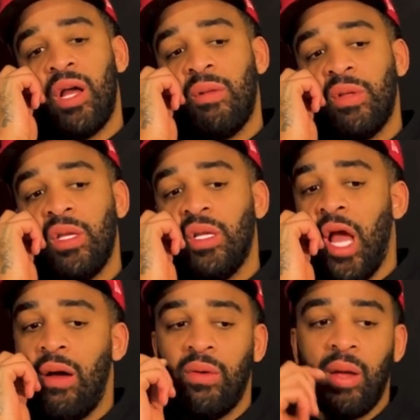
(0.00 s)
I
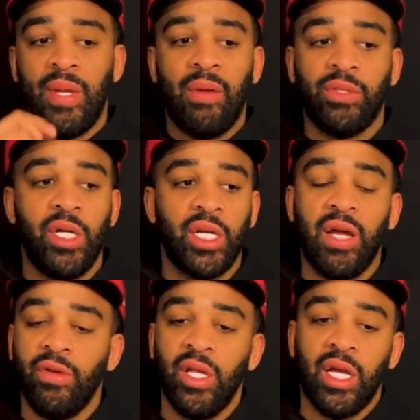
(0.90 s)
was dunking
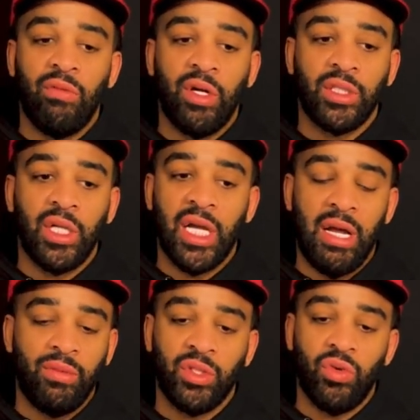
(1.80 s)
everything in Russia. Like, I
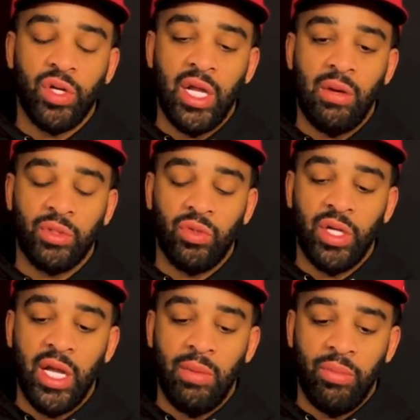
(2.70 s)
was on that.